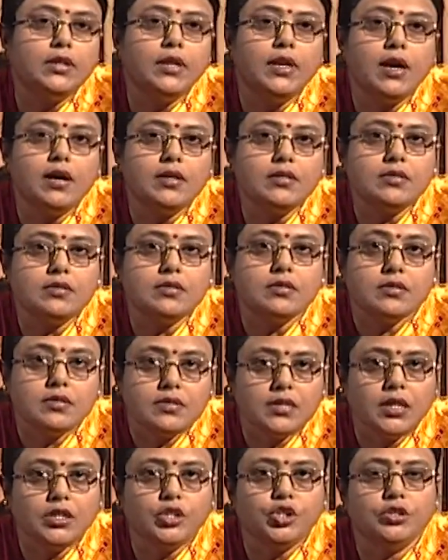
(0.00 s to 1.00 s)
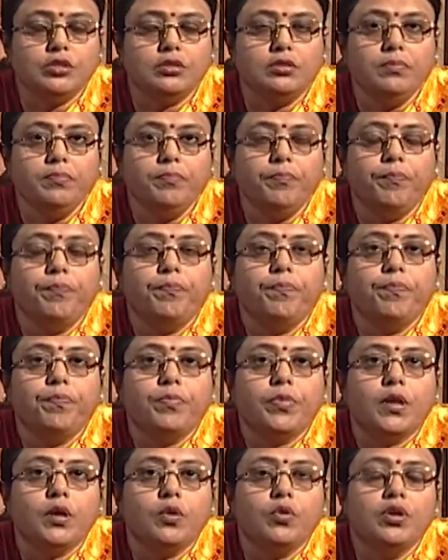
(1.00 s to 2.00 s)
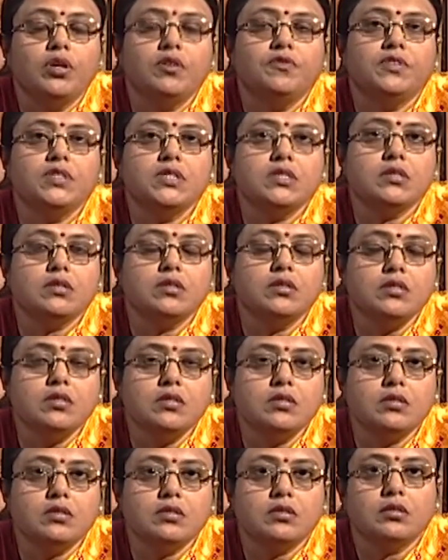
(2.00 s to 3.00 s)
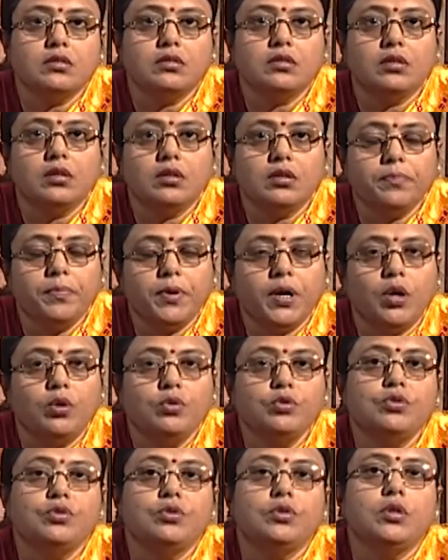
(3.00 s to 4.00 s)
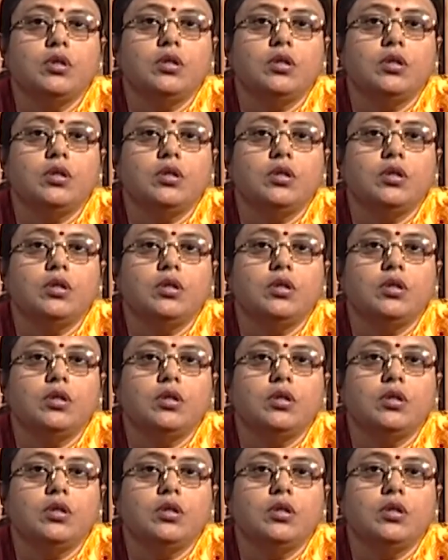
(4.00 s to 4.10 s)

last session, we have discussed about